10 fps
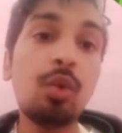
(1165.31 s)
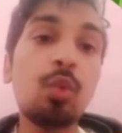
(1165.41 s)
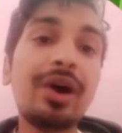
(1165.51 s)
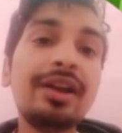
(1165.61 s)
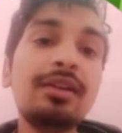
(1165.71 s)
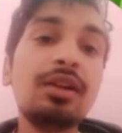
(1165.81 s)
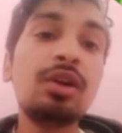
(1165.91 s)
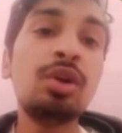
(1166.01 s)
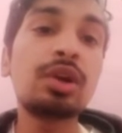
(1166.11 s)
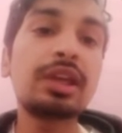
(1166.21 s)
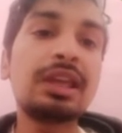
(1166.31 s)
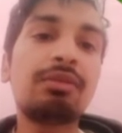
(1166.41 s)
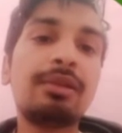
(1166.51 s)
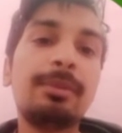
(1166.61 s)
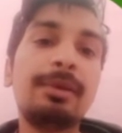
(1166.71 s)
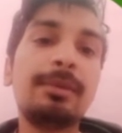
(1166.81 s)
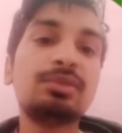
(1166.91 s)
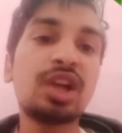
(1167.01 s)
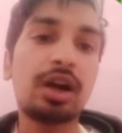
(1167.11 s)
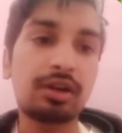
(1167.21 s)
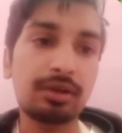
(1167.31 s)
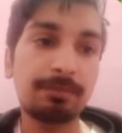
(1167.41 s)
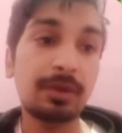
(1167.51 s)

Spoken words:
one look equilibrium chart,